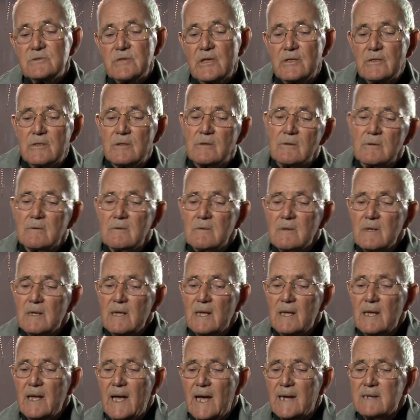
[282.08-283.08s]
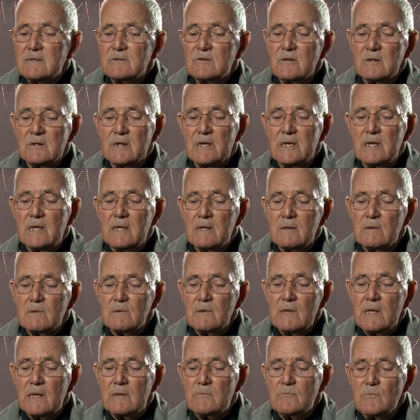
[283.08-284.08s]
So that
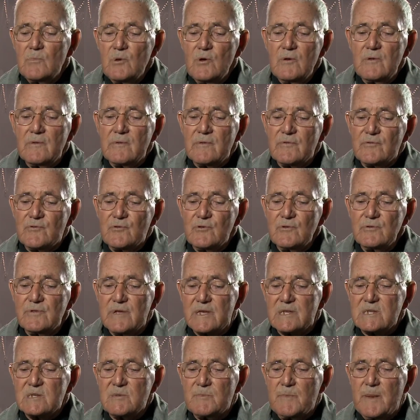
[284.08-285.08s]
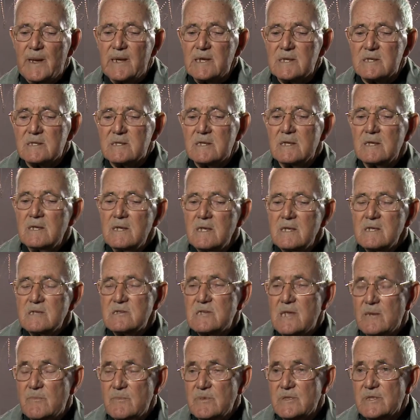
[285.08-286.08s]
actually in moving through that space,
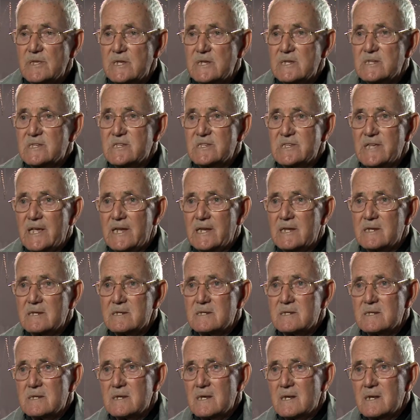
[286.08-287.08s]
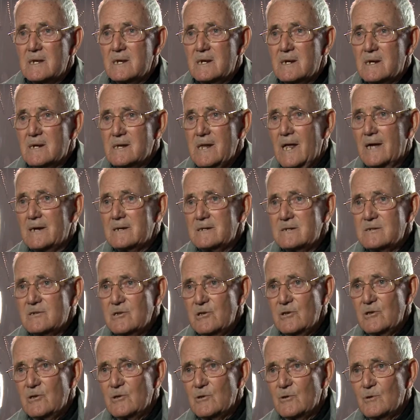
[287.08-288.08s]
some of these things clung
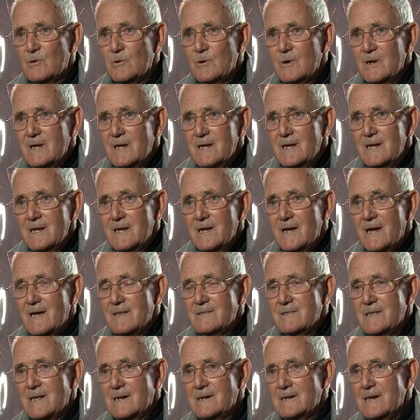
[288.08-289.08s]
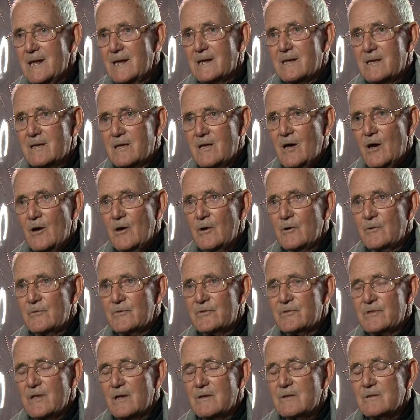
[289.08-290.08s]
to you and then let
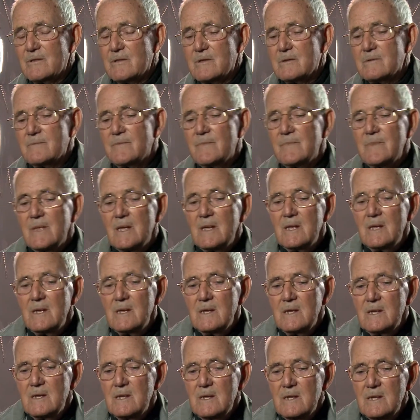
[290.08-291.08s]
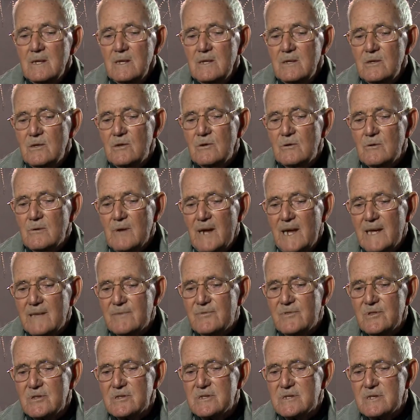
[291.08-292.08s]
go, so that you
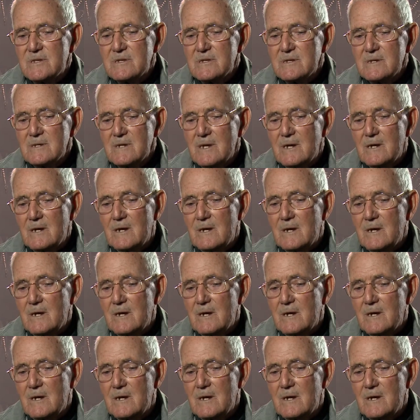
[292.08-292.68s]
had this